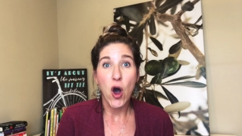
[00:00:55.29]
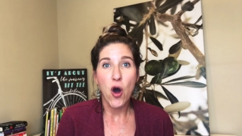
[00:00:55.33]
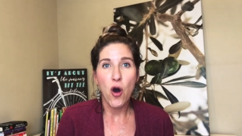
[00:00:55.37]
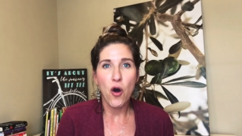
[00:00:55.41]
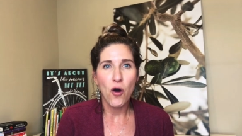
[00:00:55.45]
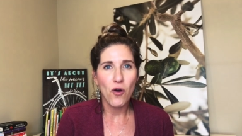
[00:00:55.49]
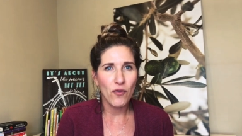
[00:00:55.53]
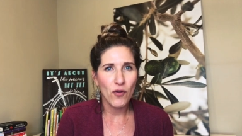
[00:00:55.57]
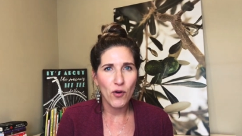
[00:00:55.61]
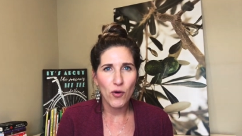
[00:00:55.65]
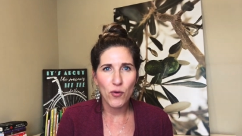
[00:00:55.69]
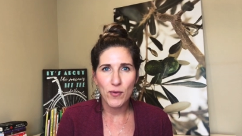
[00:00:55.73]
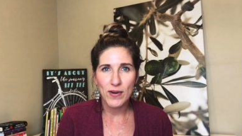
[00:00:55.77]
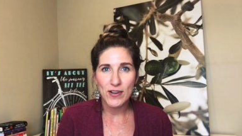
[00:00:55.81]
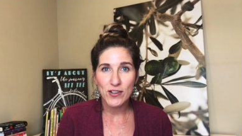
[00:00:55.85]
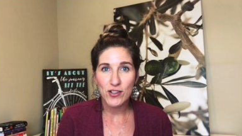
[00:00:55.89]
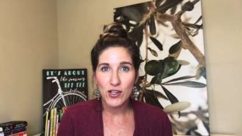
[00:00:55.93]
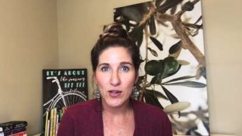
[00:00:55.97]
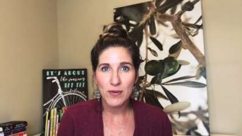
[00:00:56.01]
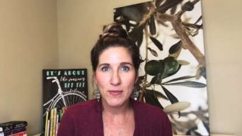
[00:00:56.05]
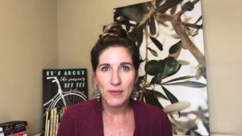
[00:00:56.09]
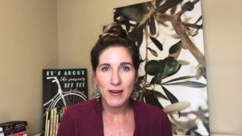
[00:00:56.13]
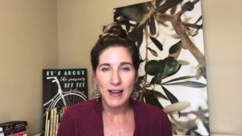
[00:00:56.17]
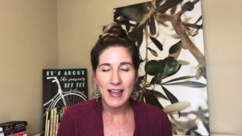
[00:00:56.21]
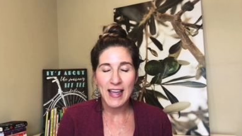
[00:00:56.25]
Over
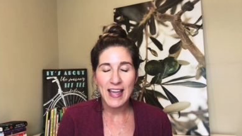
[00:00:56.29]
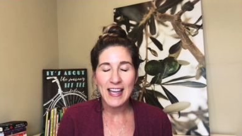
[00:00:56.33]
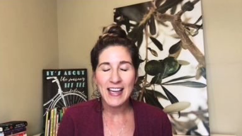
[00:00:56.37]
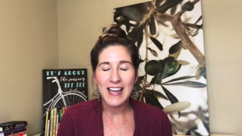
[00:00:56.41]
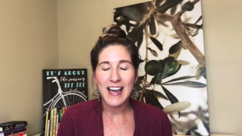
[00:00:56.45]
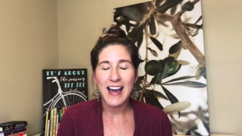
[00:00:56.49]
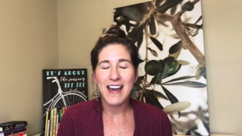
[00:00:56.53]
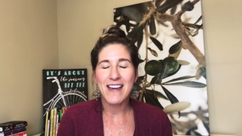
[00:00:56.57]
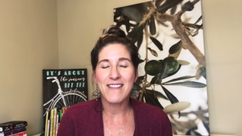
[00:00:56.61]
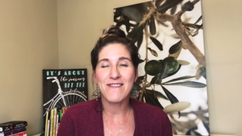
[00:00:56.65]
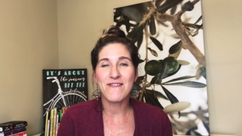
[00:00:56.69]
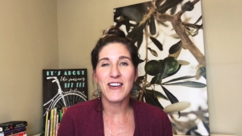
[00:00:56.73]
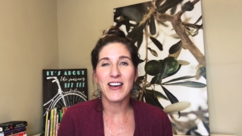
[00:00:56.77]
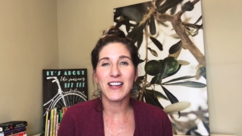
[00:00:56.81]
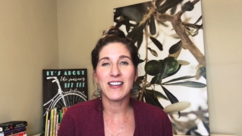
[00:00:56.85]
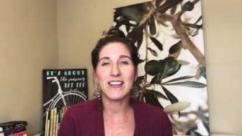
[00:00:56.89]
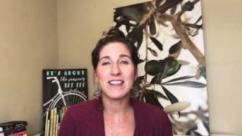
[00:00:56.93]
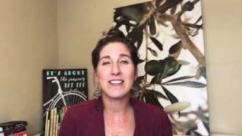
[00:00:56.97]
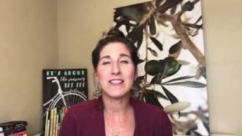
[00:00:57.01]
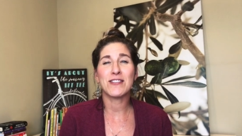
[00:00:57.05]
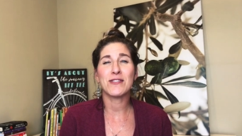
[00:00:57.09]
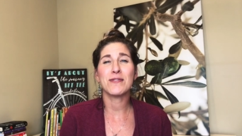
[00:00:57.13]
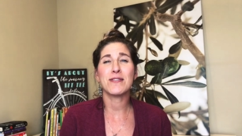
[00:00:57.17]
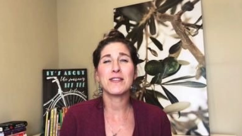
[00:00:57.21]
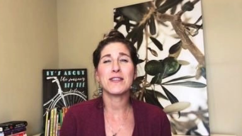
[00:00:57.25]
winter break, I fell
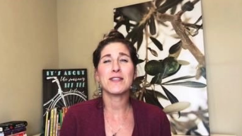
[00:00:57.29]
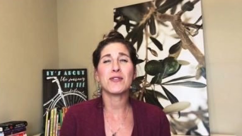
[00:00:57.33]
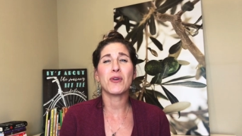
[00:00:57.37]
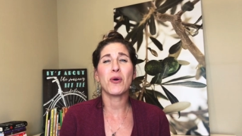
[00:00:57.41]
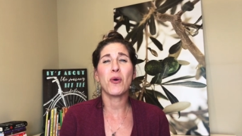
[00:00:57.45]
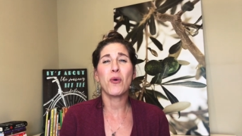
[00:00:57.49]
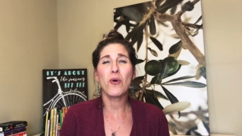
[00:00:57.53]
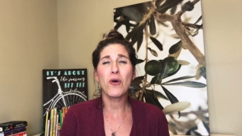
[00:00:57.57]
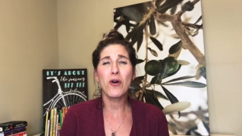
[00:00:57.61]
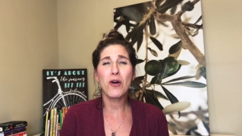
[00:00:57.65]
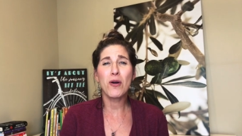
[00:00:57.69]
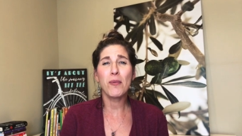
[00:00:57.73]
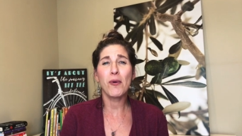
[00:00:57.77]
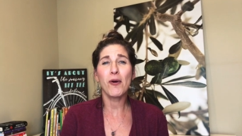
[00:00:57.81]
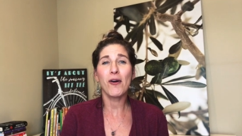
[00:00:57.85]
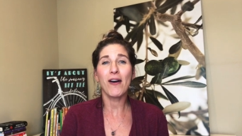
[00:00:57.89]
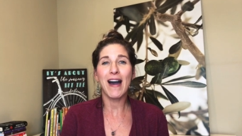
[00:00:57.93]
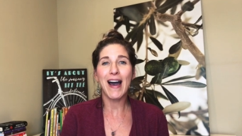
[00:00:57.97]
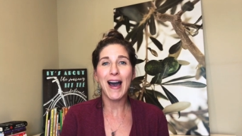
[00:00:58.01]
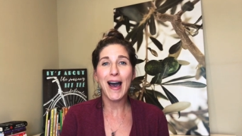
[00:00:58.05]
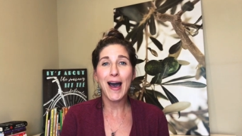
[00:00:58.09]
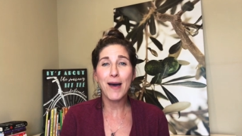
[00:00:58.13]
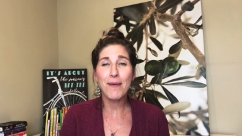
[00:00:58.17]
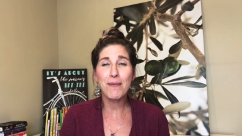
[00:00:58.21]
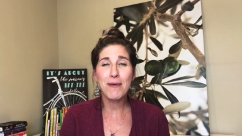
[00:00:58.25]
into this horrible
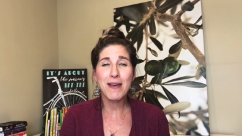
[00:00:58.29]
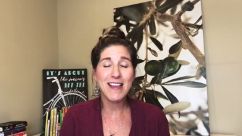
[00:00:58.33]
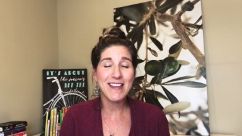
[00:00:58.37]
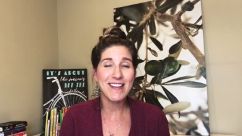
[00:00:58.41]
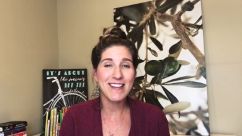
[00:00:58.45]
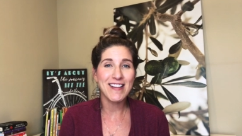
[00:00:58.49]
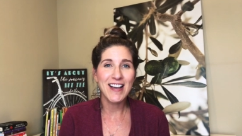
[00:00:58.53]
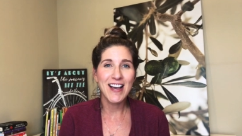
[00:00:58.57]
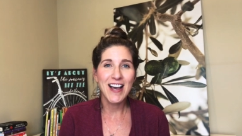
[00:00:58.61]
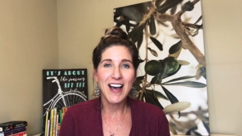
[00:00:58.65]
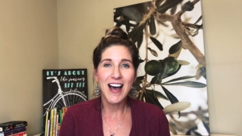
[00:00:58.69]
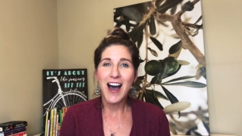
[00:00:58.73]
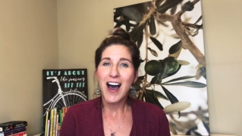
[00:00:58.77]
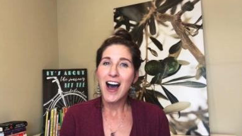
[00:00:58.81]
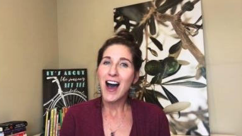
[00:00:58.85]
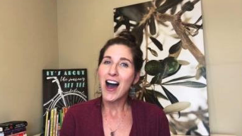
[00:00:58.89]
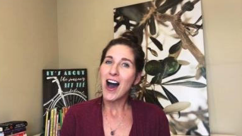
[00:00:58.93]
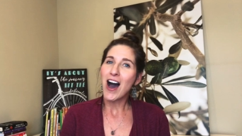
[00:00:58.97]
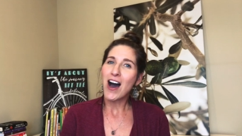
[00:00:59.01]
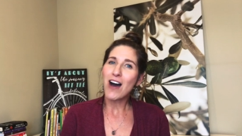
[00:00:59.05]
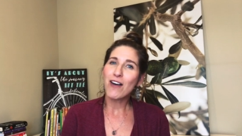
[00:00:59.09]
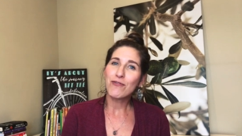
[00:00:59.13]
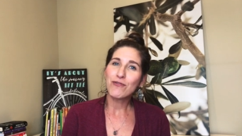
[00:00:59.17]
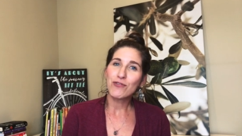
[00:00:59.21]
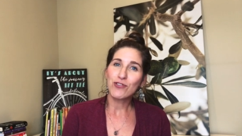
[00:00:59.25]
habit
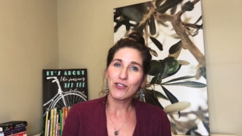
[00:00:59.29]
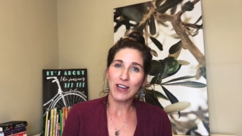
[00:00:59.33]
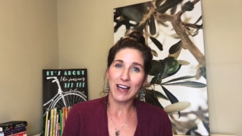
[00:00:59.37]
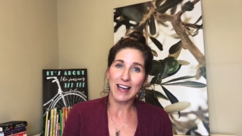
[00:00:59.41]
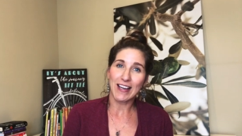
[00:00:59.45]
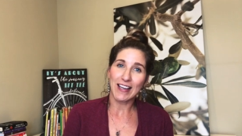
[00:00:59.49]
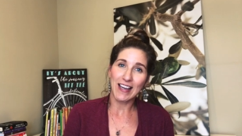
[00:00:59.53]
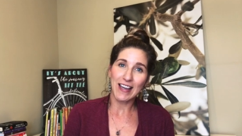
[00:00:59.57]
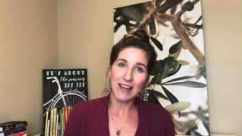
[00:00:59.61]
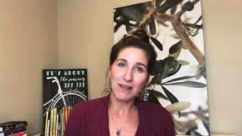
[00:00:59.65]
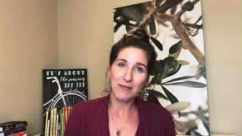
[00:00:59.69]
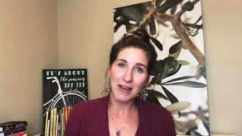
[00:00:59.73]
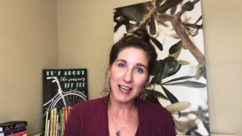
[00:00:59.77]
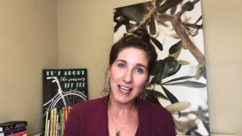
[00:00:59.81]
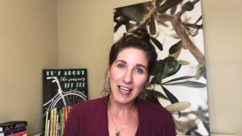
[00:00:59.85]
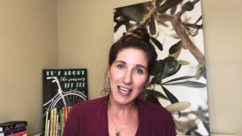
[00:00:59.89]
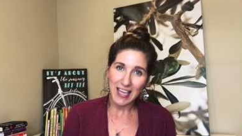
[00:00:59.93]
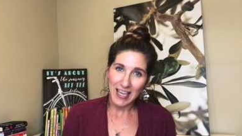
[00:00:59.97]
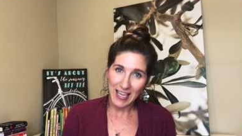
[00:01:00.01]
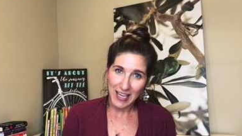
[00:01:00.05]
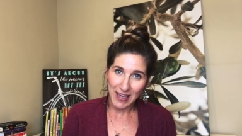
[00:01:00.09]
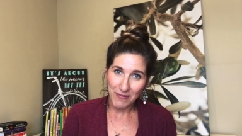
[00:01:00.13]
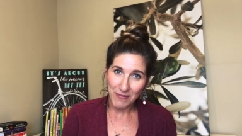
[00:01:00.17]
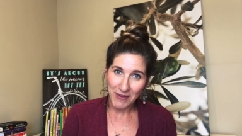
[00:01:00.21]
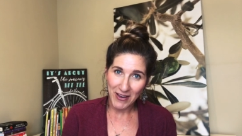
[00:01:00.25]
of checking my
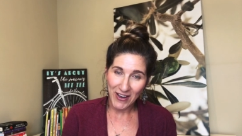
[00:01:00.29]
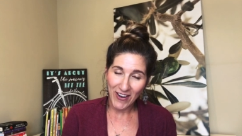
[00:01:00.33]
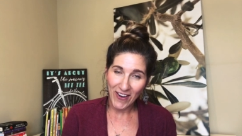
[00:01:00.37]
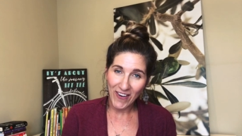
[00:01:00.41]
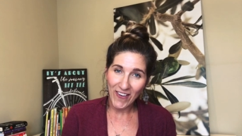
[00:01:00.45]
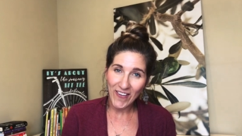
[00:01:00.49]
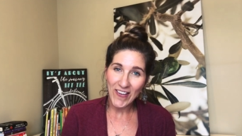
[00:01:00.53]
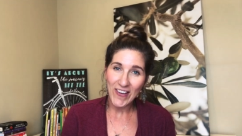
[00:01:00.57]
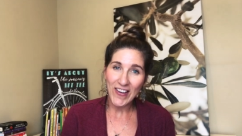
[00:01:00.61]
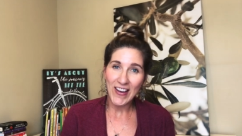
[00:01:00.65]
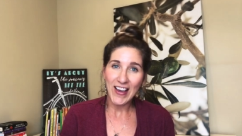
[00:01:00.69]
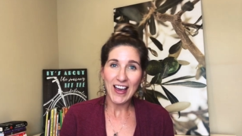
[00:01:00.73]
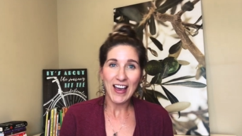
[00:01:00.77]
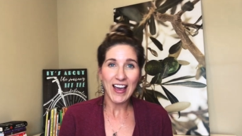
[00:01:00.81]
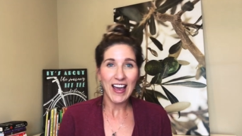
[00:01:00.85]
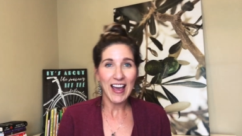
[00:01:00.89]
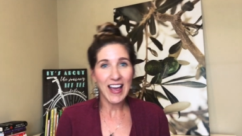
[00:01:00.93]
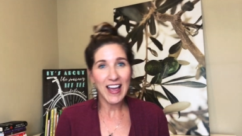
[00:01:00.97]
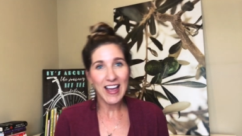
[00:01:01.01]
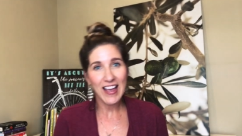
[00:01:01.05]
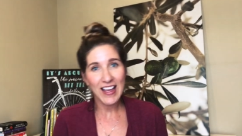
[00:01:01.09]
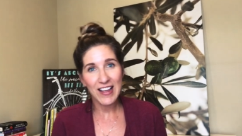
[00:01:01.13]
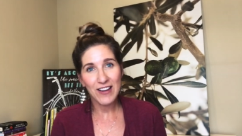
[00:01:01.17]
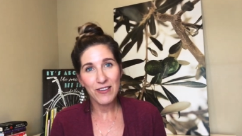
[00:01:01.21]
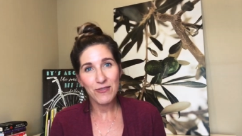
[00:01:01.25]
email
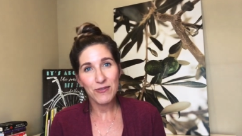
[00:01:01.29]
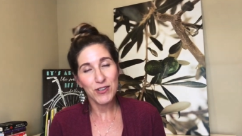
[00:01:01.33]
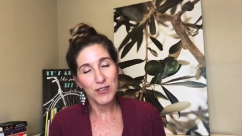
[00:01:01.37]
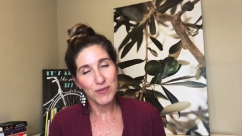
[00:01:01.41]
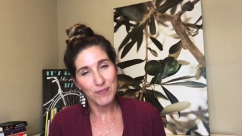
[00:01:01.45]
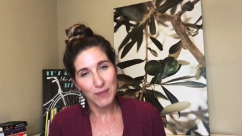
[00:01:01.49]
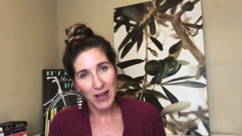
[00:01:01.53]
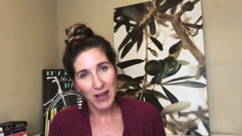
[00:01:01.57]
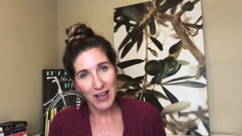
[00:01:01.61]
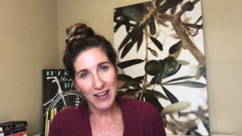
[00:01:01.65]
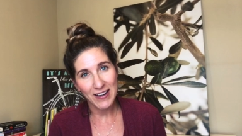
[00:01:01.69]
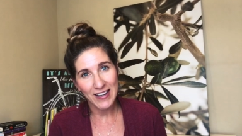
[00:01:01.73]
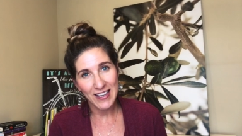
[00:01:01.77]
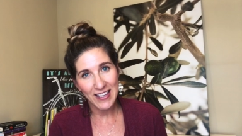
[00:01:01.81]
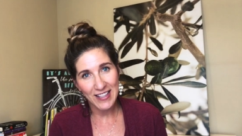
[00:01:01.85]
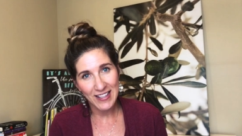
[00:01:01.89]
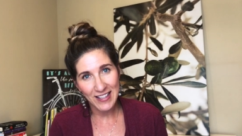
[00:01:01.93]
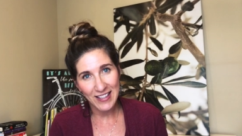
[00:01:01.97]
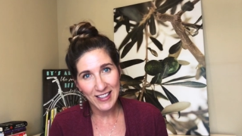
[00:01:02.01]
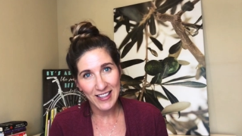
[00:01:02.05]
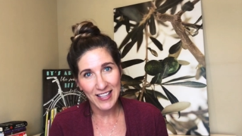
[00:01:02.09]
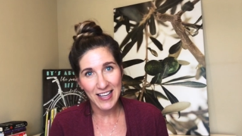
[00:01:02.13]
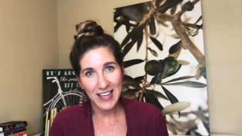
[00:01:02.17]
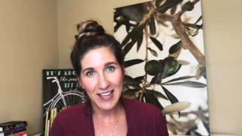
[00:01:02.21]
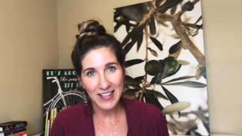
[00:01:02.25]
and responding to
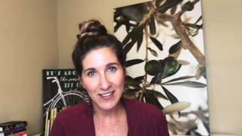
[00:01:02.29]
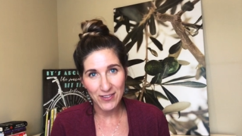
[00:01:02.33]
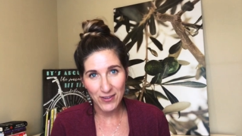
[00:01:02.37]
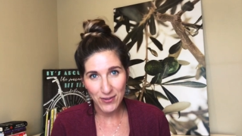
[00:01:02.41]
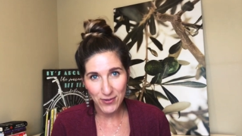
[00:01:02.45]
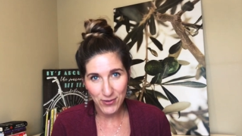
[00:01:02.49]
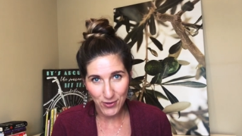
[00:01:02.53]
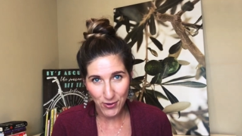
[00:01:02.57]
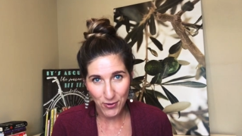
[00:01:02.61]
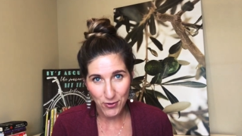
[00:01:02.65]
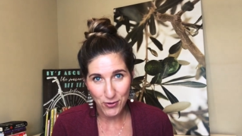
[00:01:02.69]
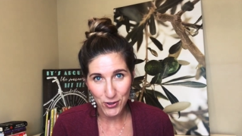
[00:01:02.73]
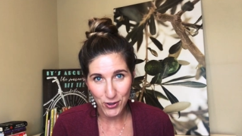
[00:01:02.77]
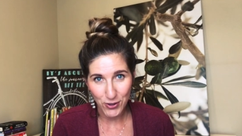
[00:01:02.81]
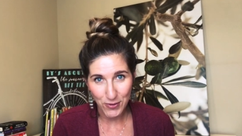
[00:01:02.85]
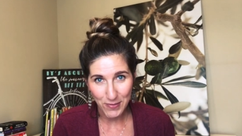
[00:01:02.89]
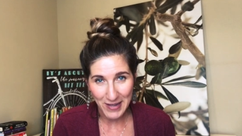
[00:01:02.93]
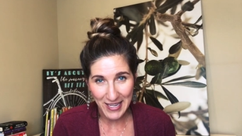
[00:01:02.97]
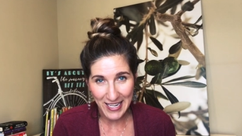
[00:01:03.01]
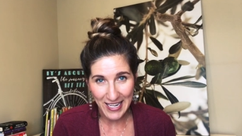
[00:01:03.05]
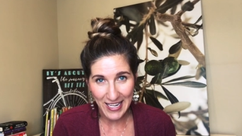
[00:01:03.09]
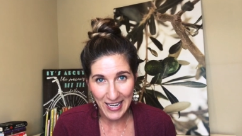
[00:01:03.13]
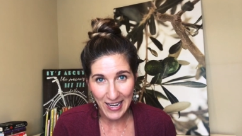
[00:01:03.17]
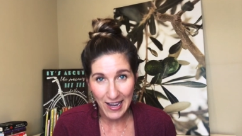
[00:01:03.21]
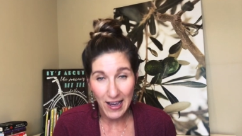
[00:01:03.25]
things on social
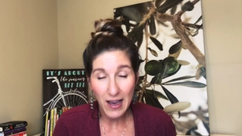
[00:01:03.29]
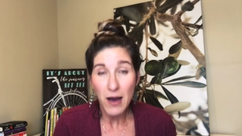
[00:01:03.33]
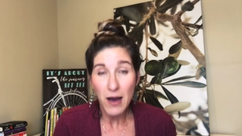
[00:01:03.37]
media